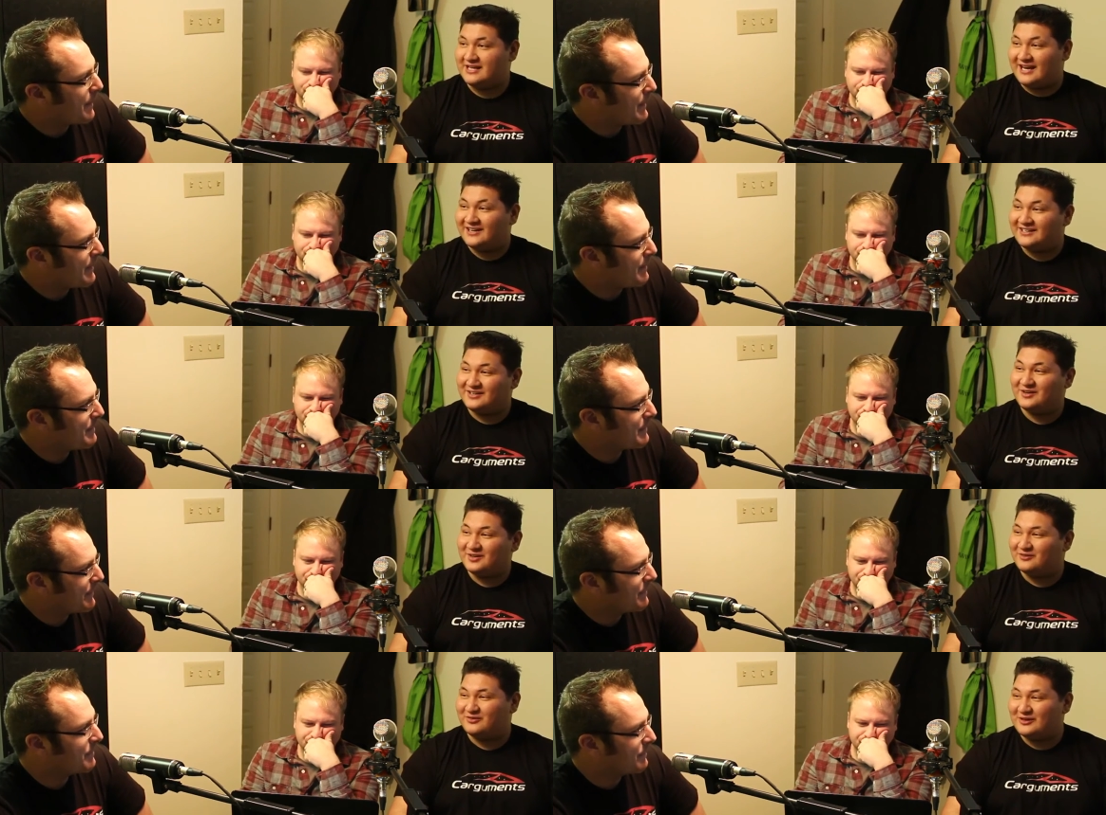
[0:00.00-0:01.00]
Speaker 1: down, and you're
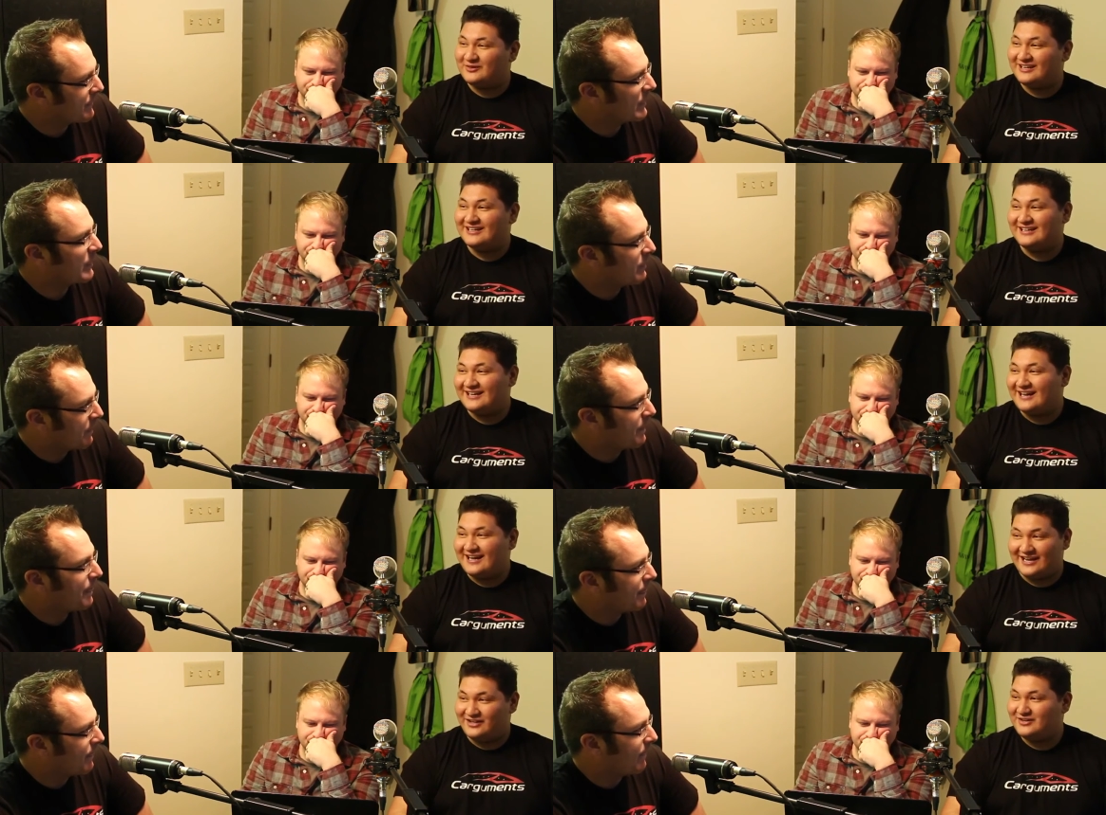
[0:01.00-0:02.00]
on the freeway,
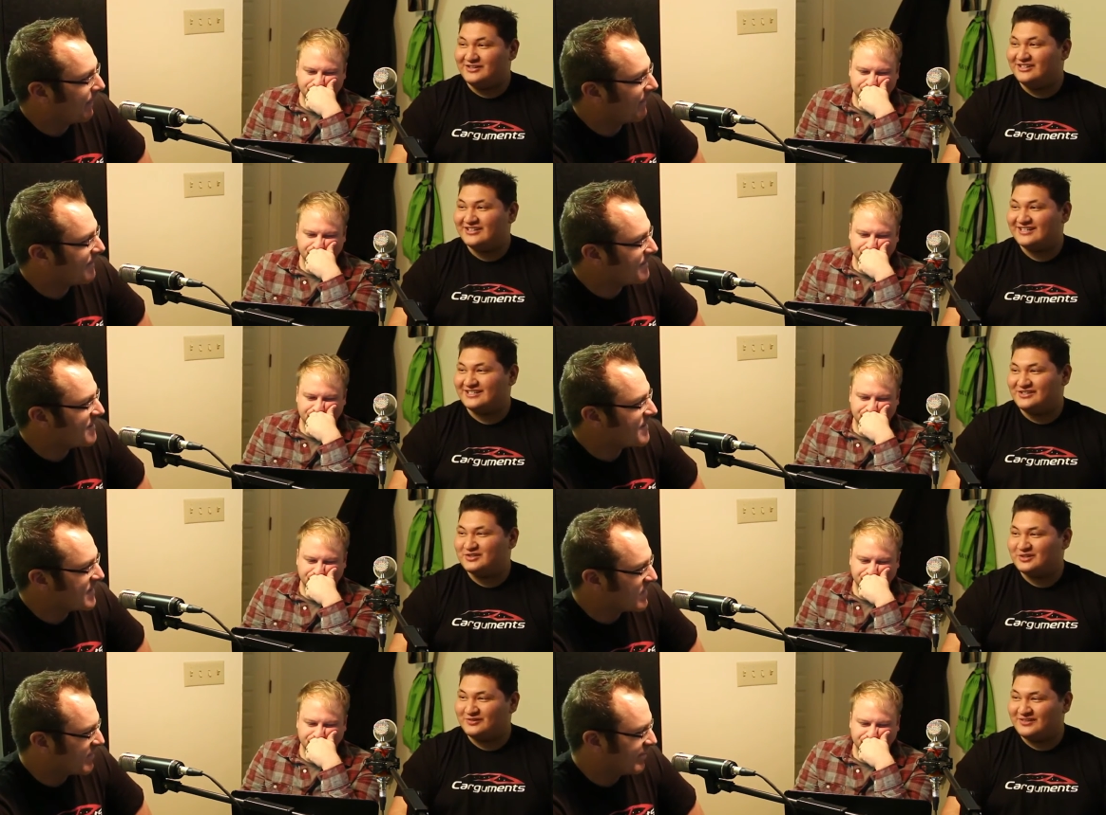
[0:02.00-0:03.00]
and you don't know how to
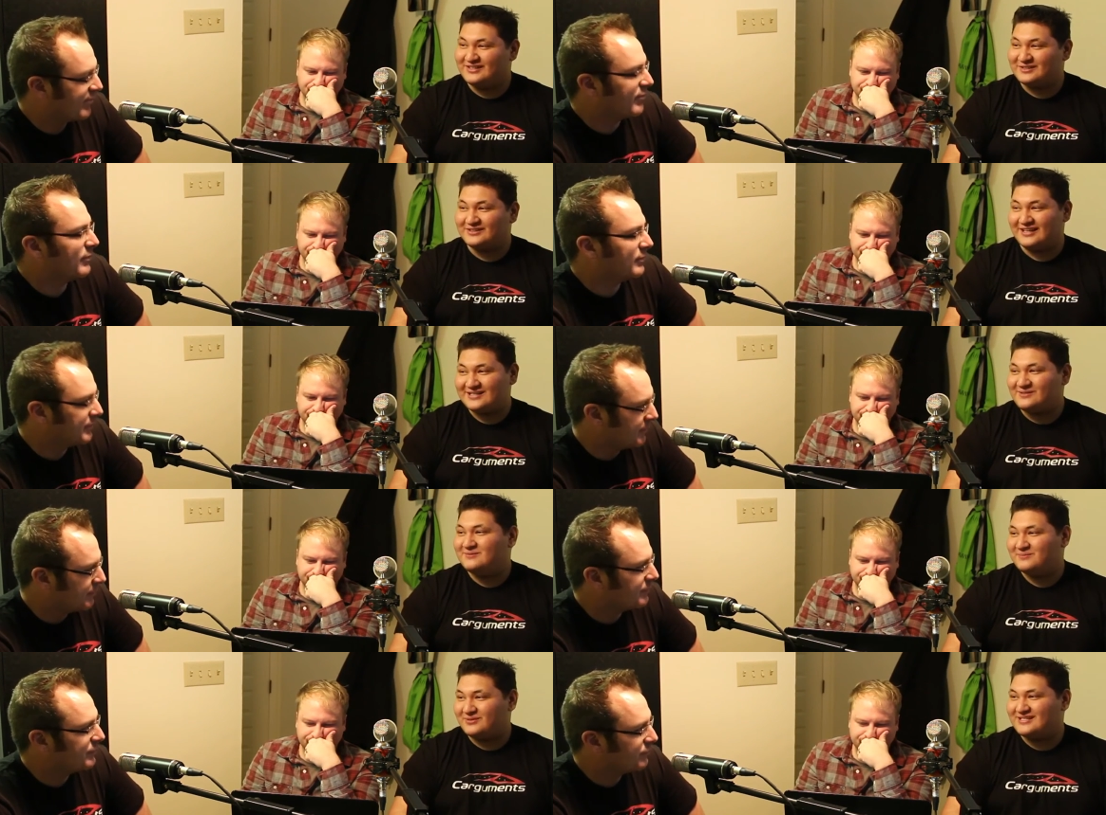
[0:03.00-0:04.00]
control your vehicle, that's
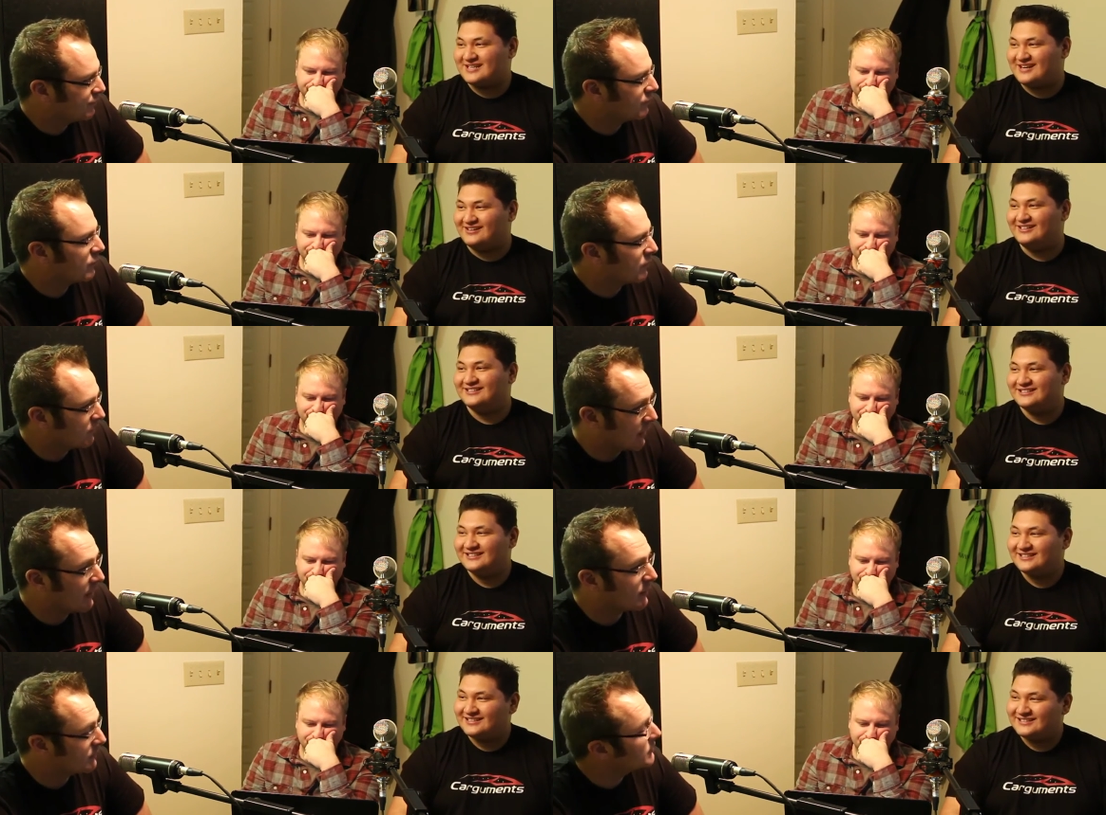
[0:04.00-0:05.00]
going to be pretty scary.
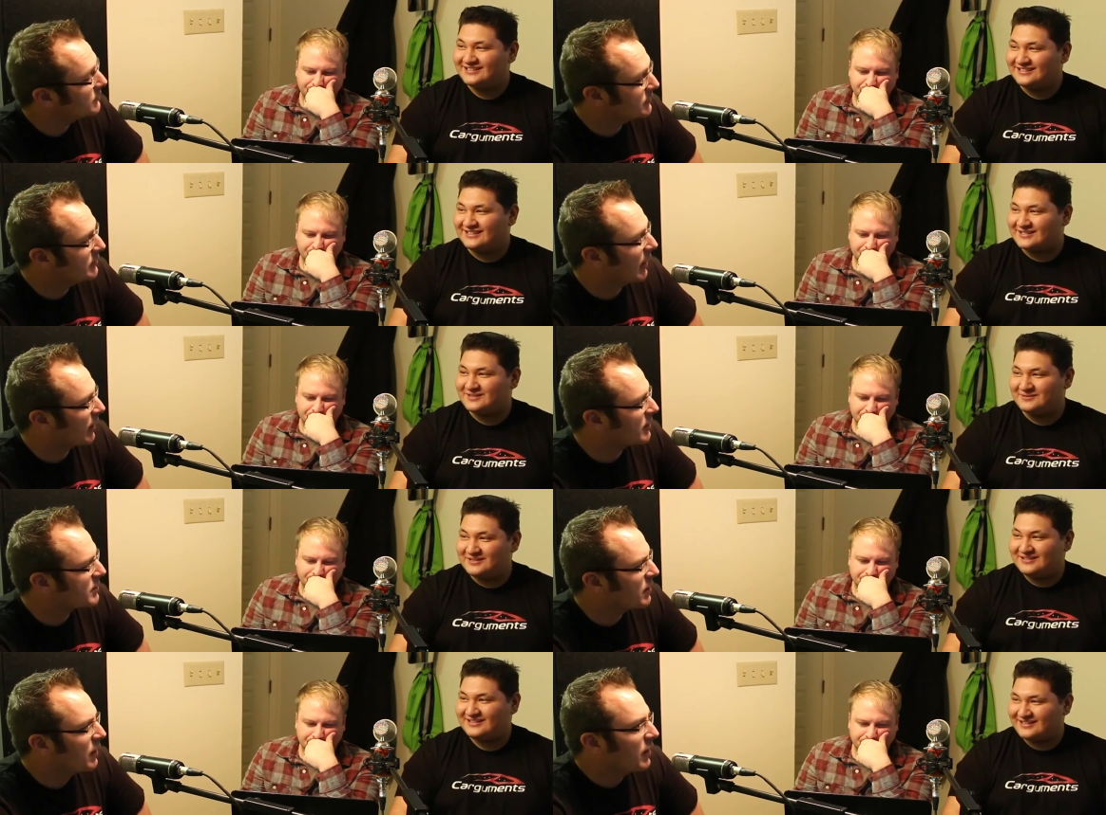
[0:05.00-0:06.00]
Speaker 2: Yeah. That's yeah,
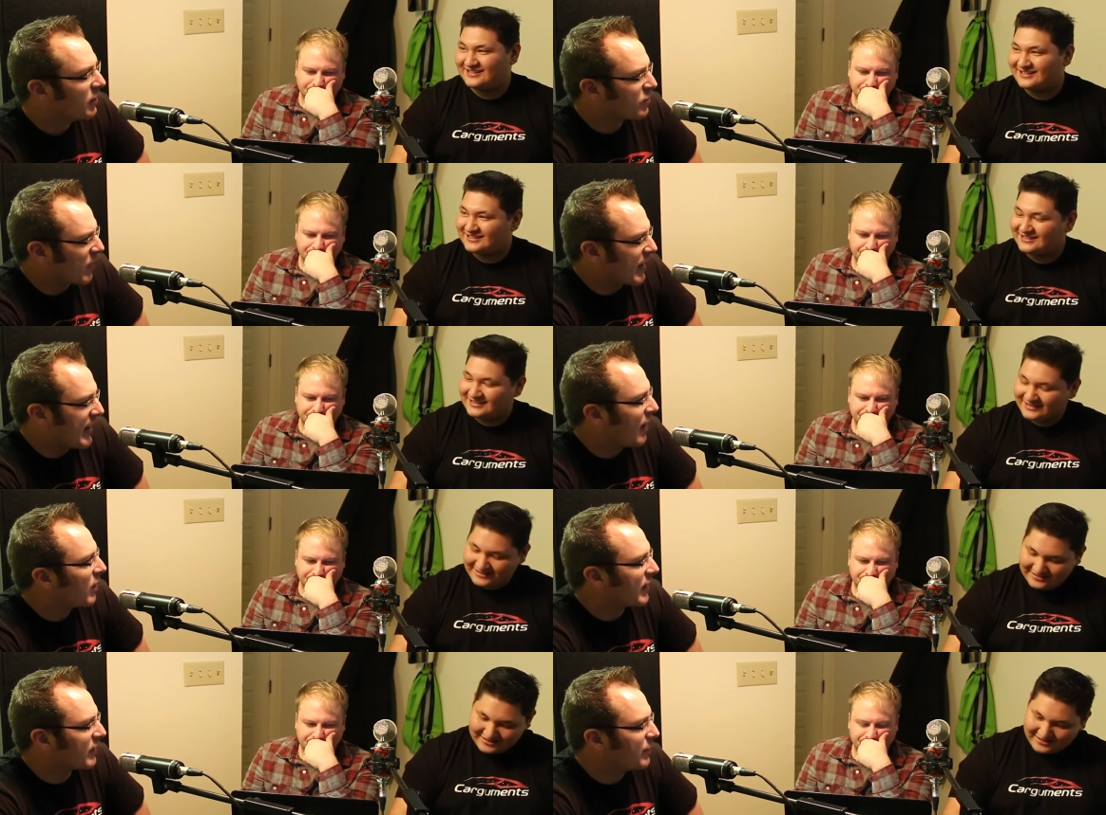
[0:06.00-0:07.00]
because right now,
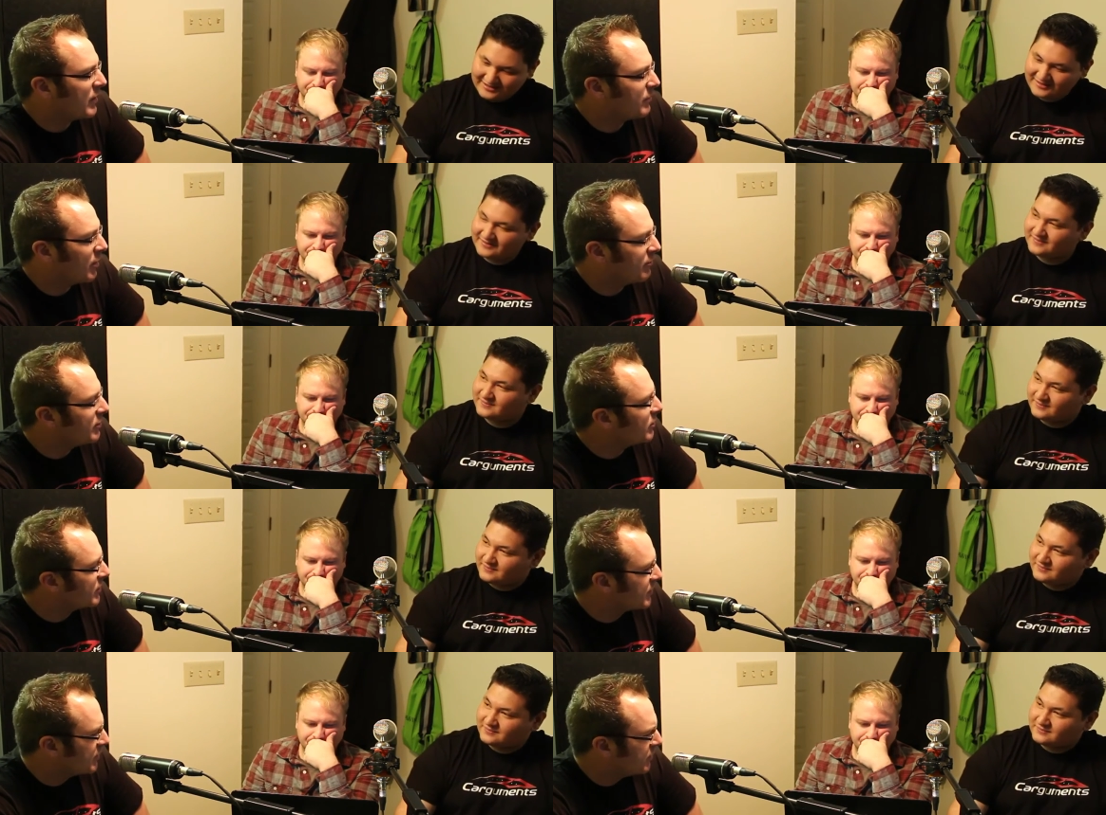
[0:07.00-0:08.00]
like the BMW,
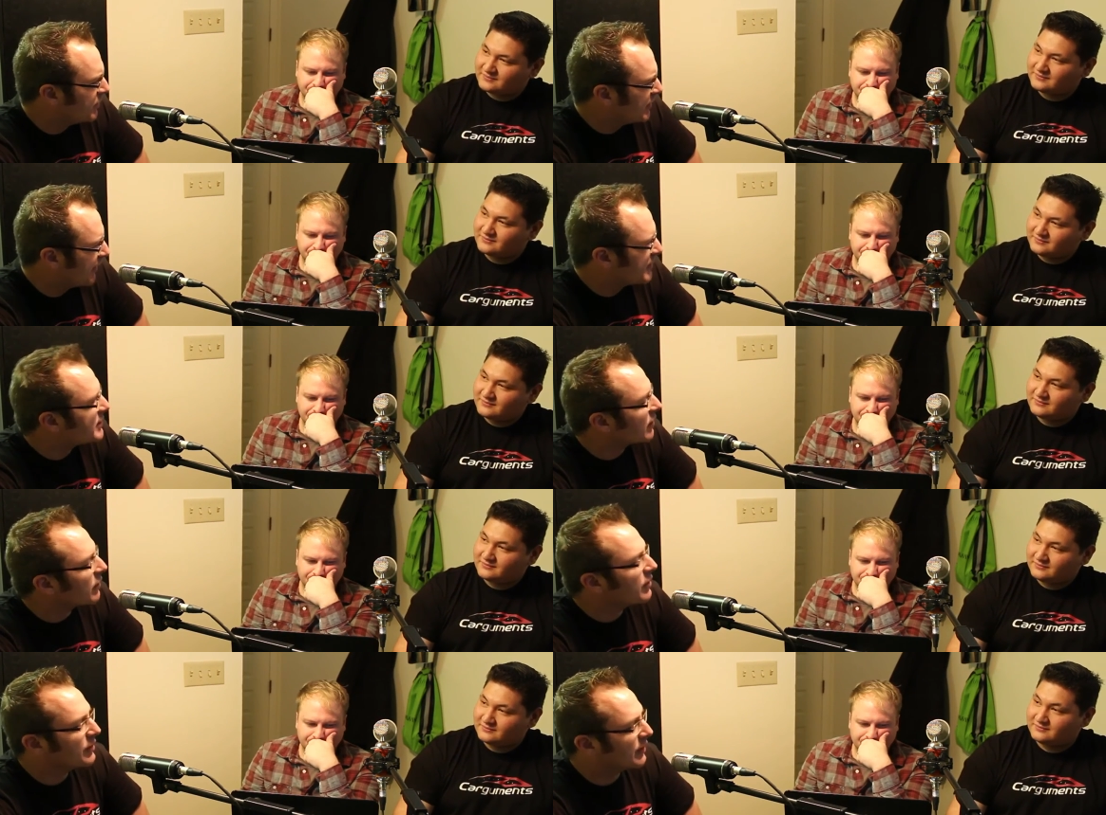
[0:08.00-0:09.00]
the, the new 7
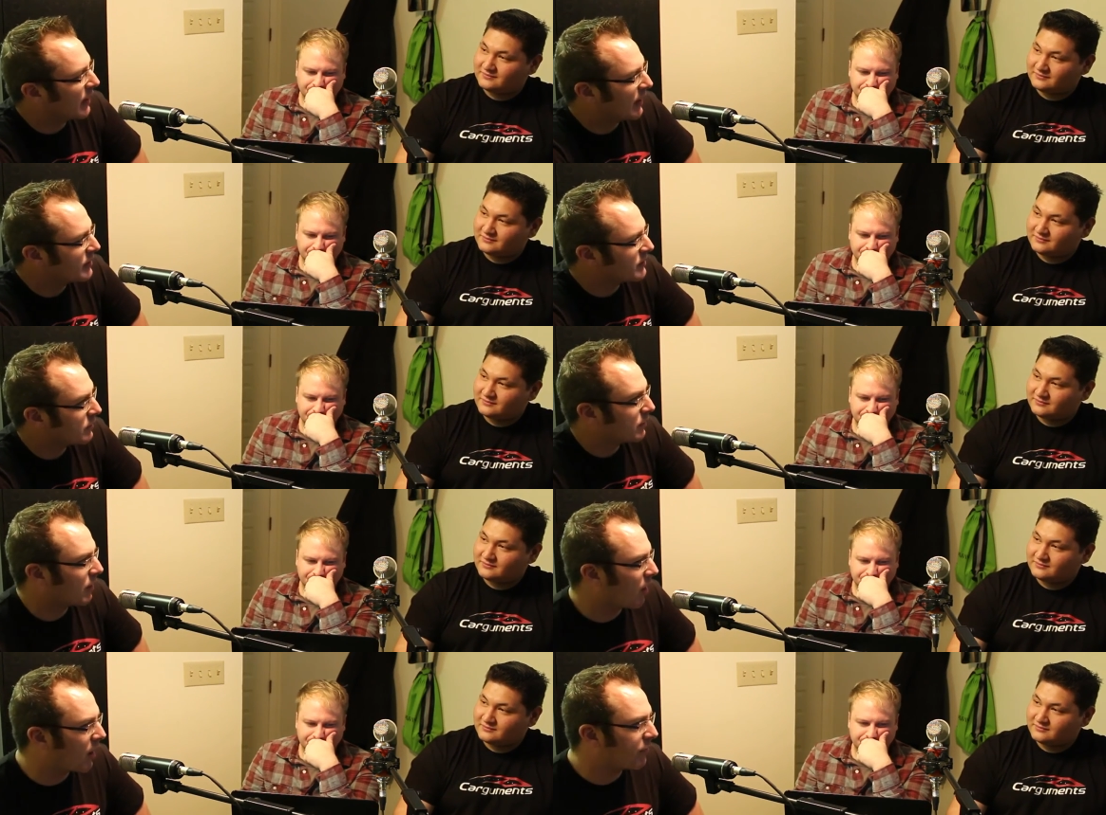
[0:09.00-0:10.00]
Series, it has
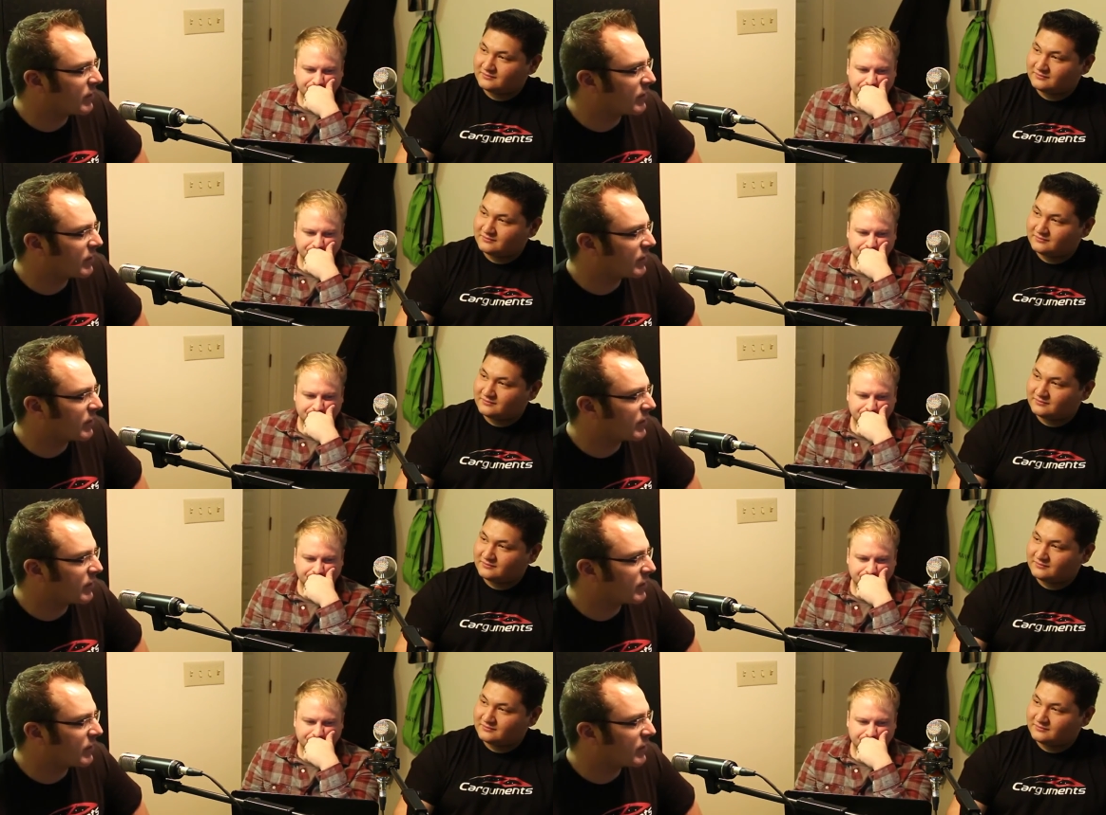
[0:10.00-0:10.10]
a lot of